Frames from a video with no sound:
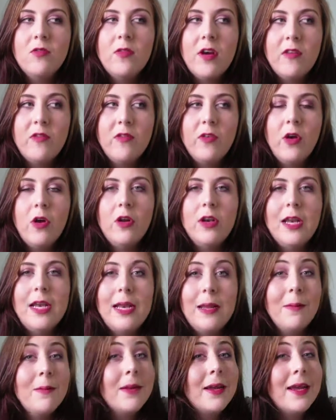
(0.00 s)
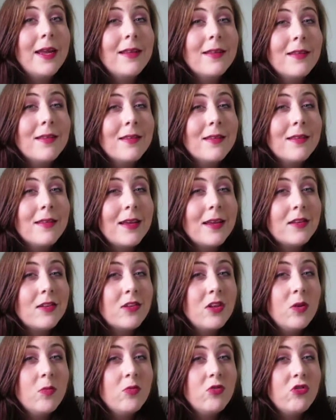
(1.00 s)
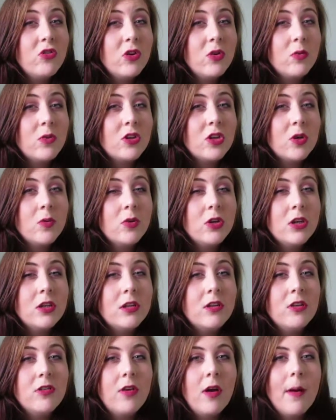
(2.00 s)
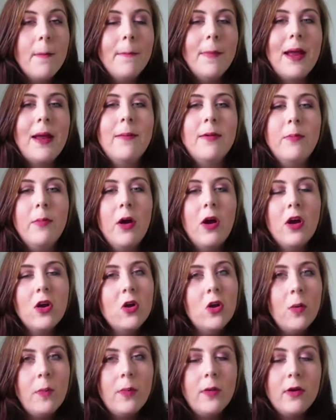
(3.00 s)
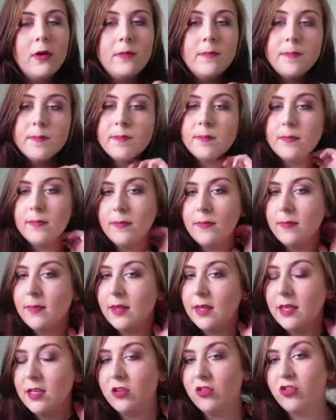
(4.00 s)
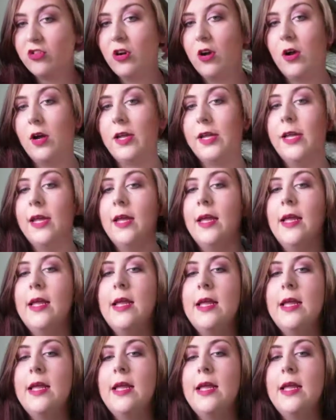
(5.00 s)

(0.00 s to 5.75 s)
Revlon lip kits at Superdrug, which I wanted to do, like maybe buy a couple and try